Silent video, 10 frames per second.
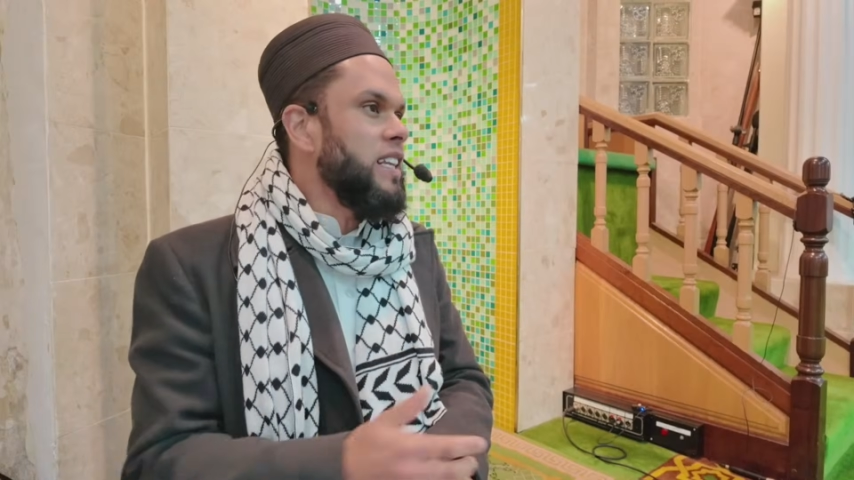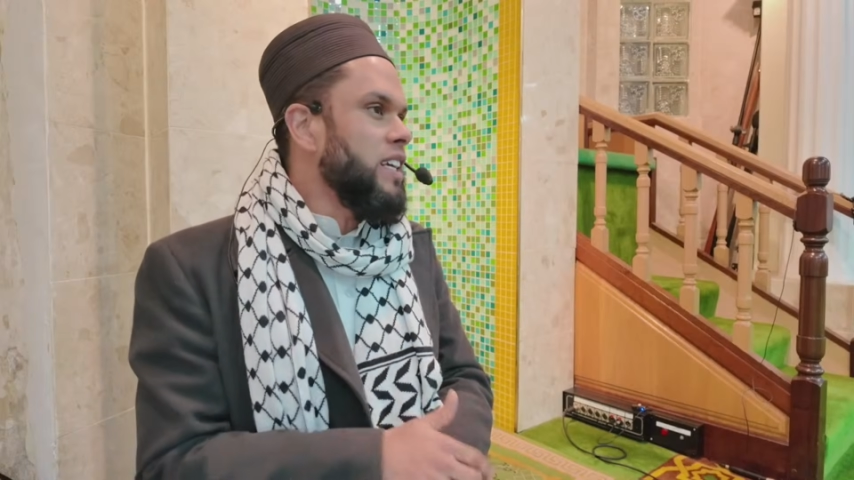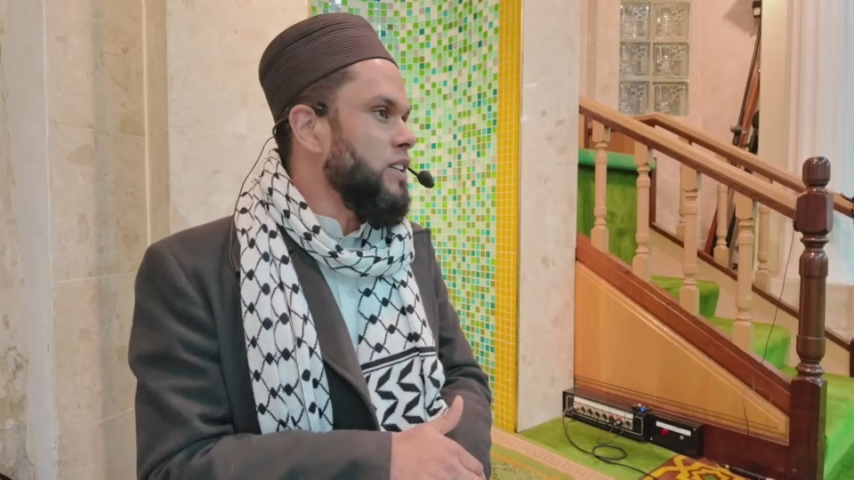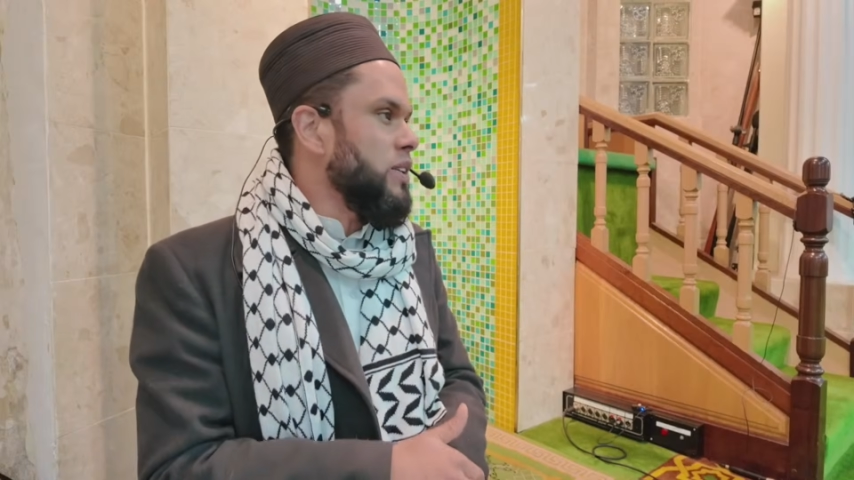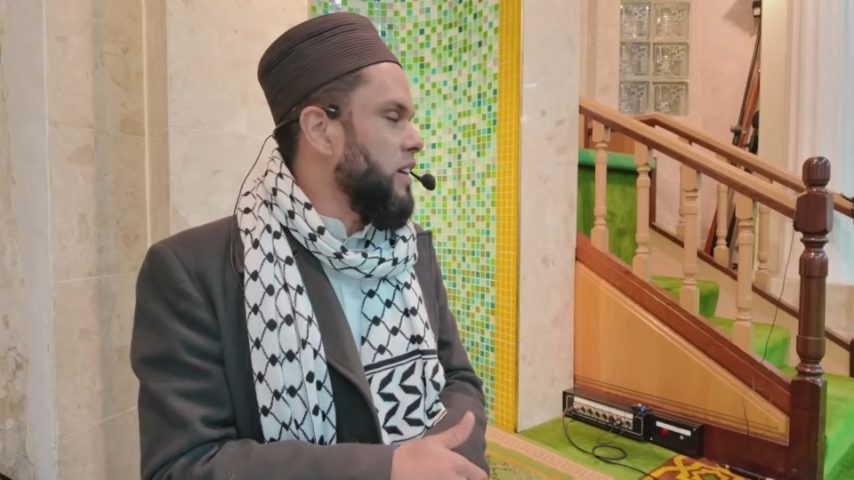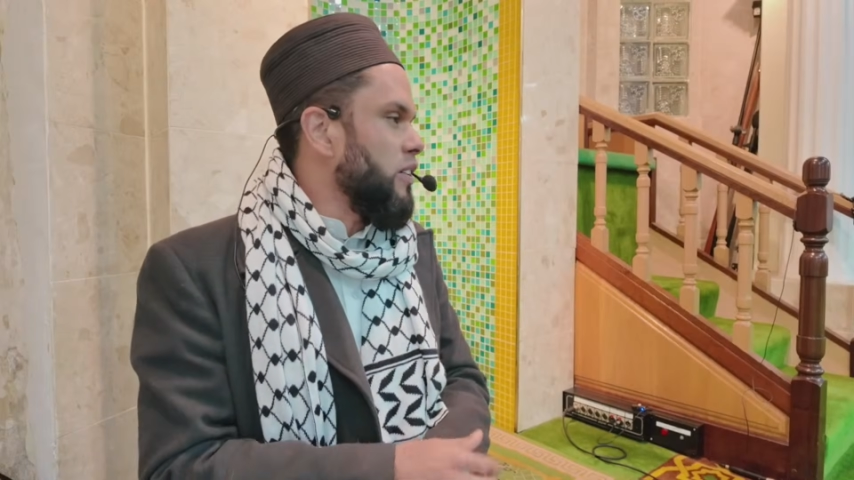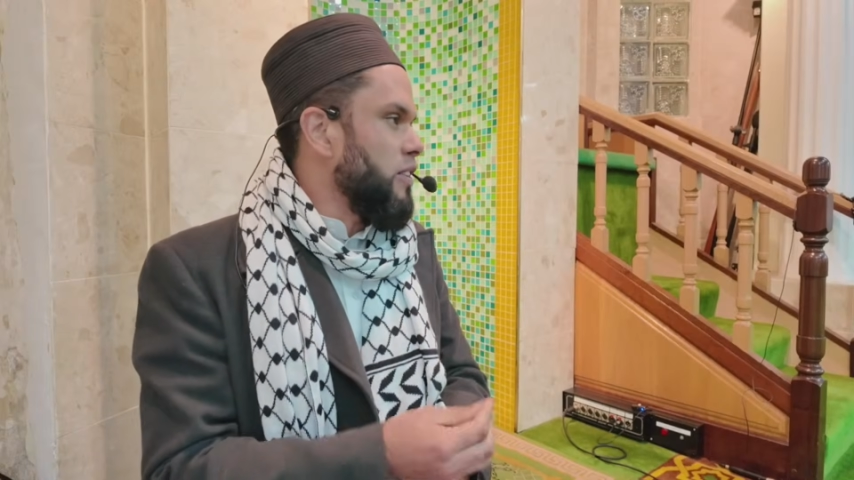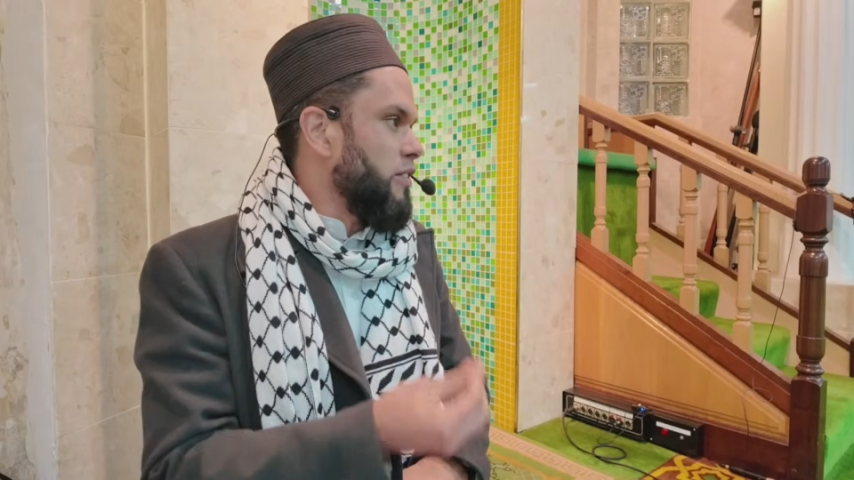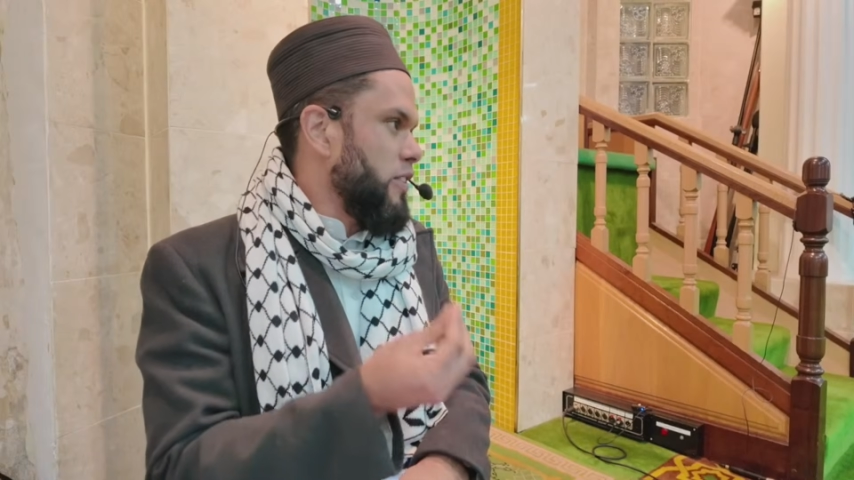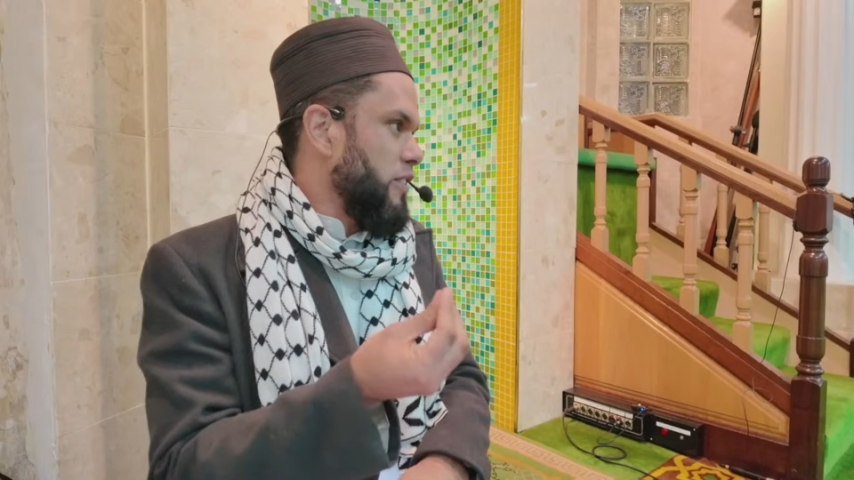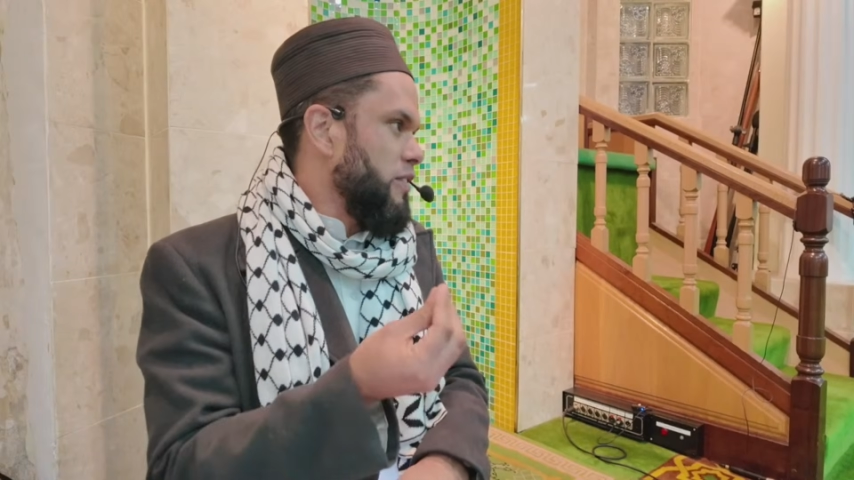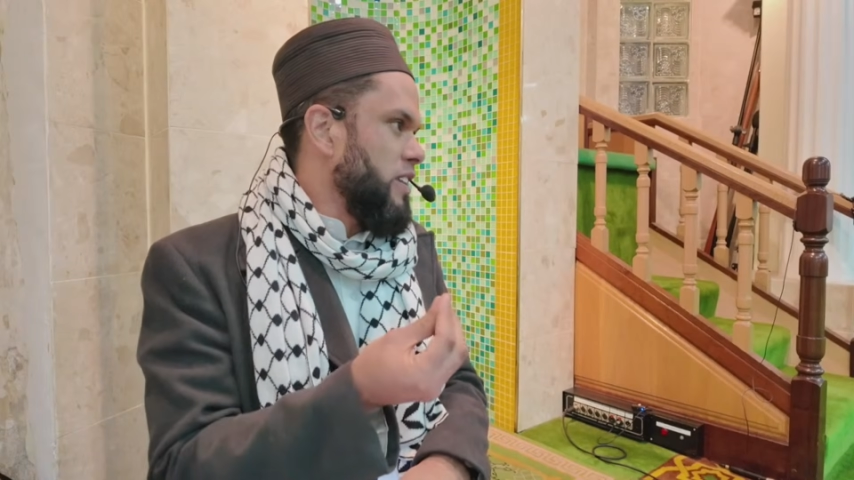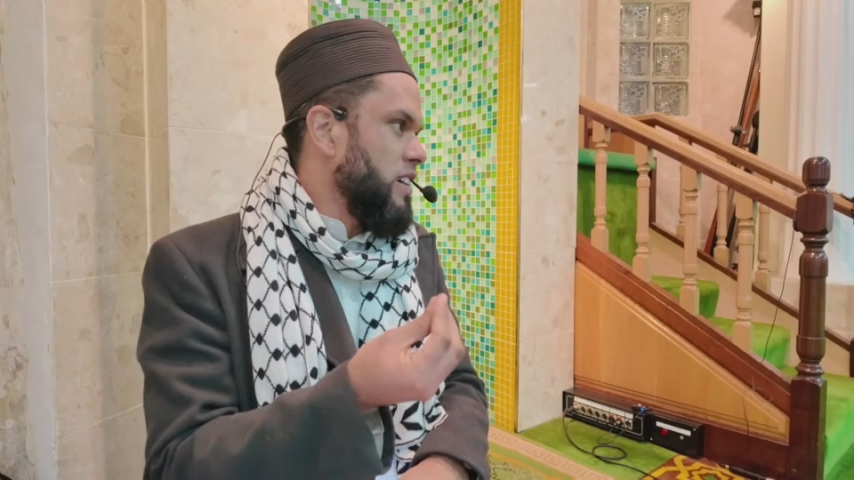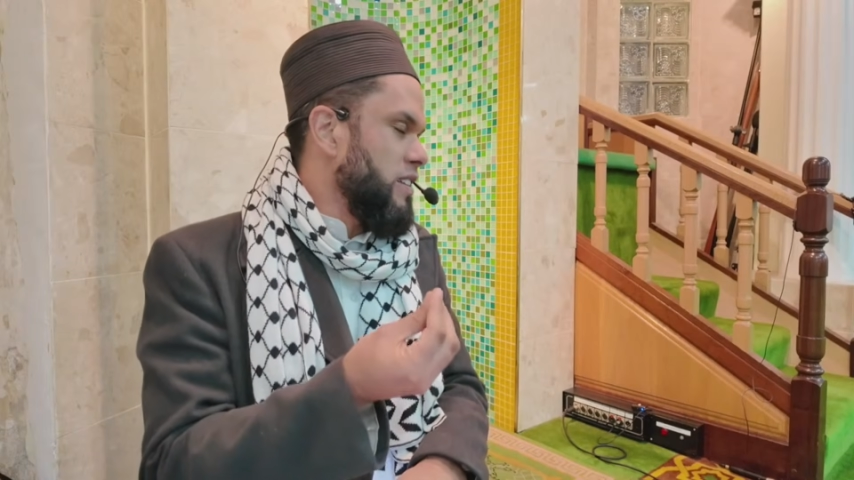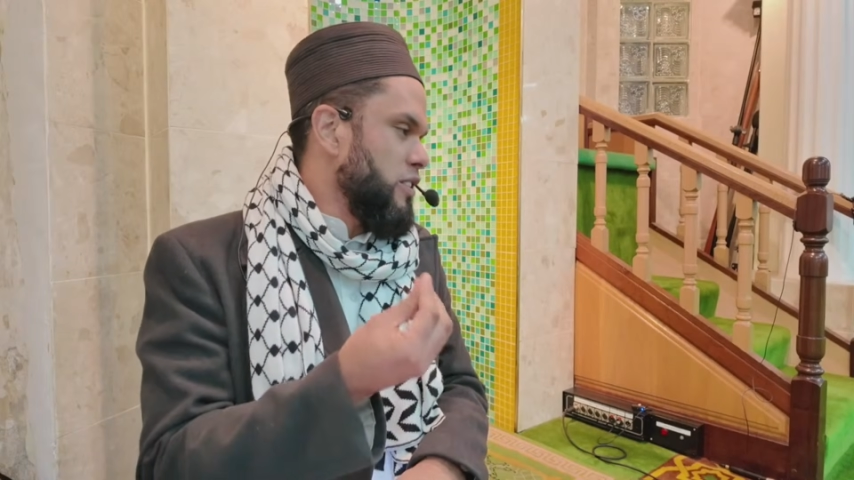
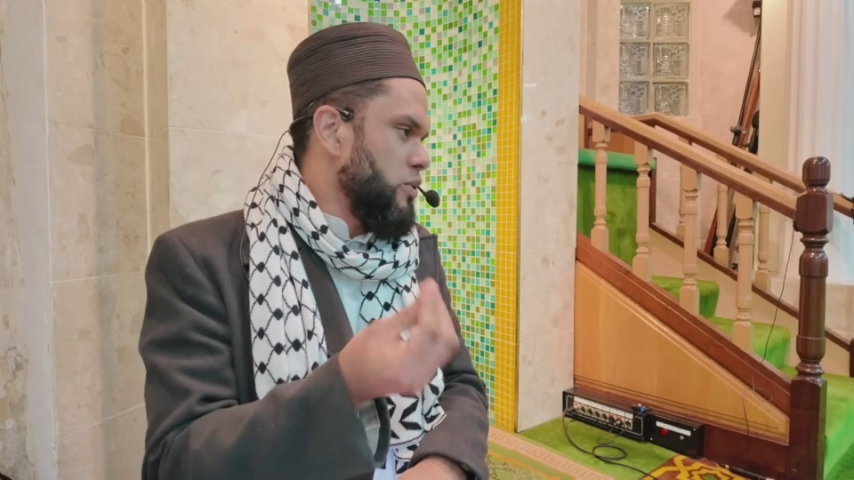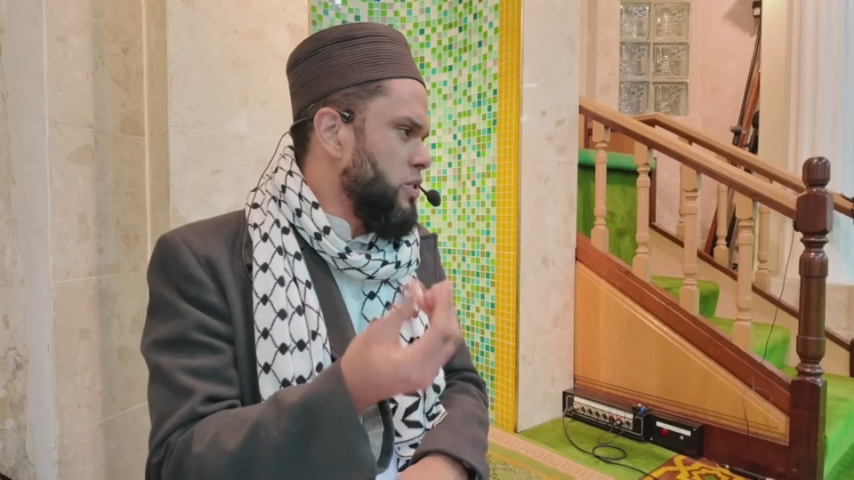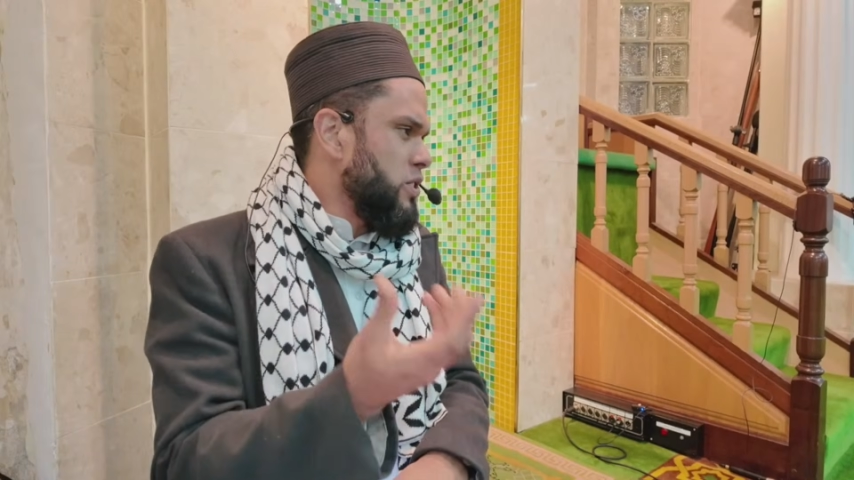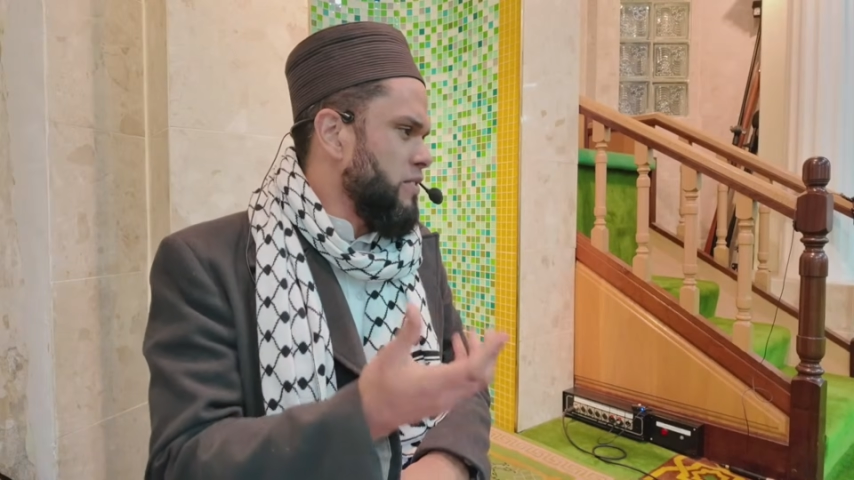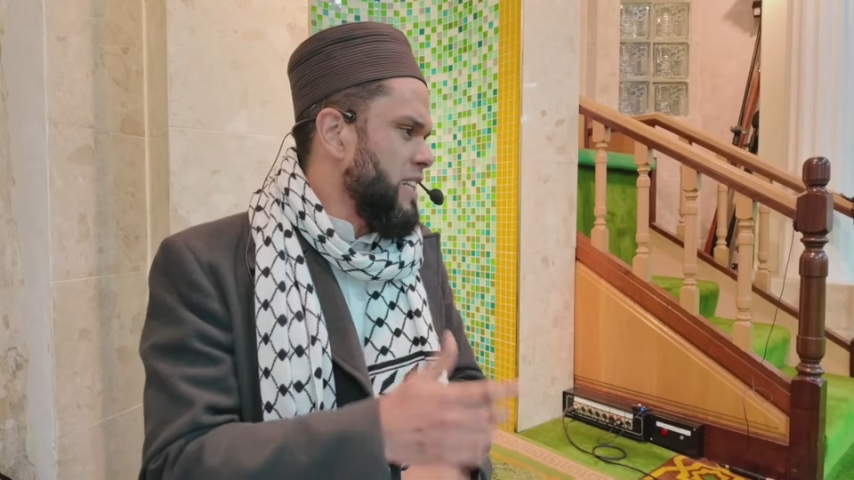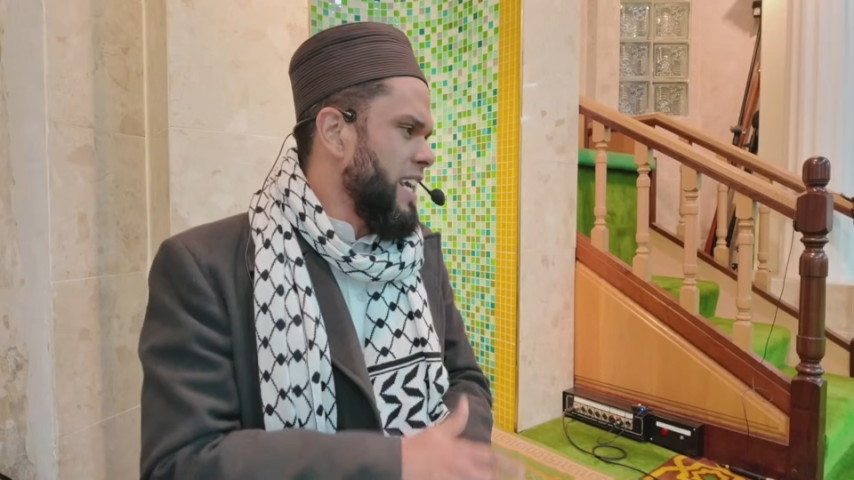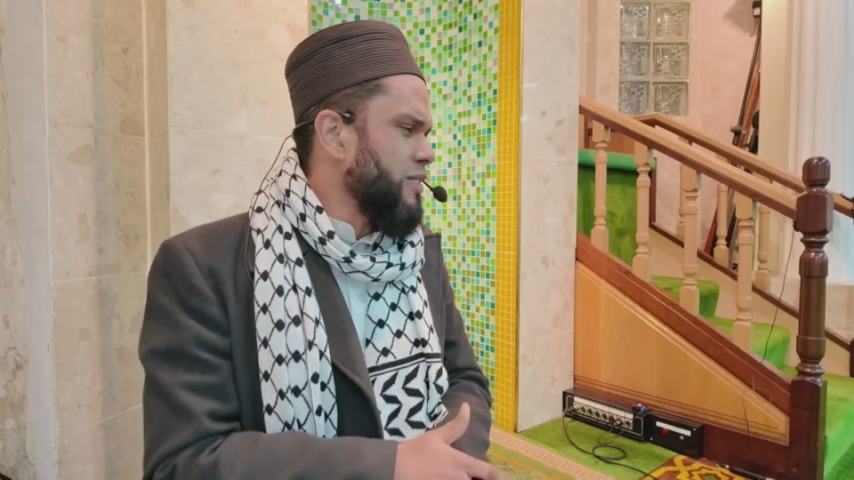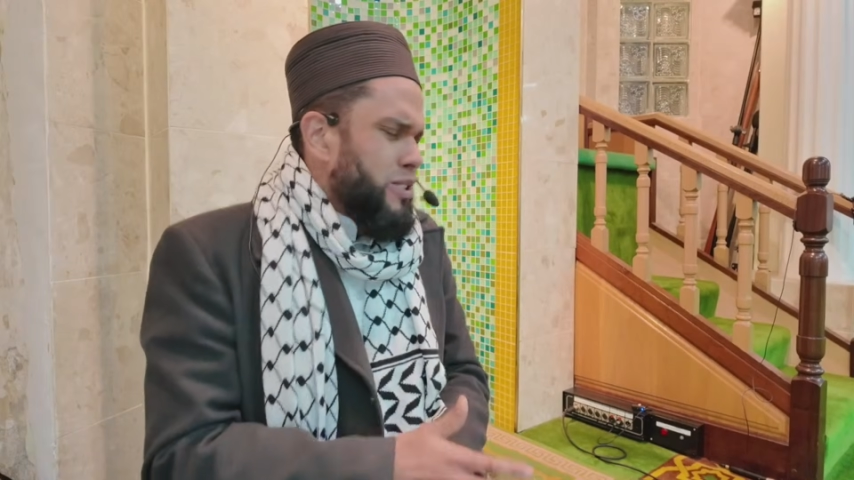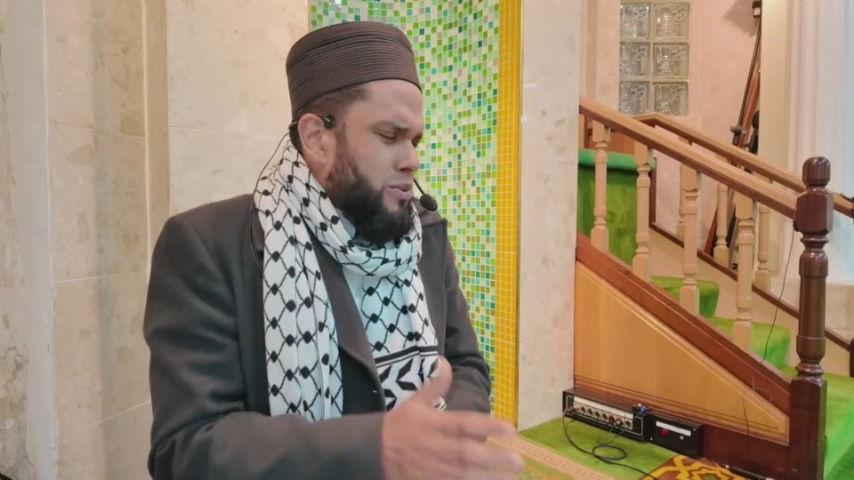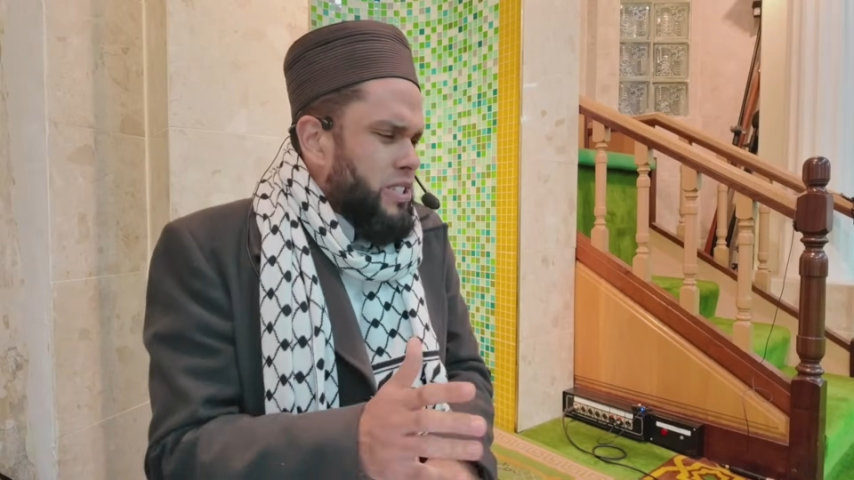the usage of the language,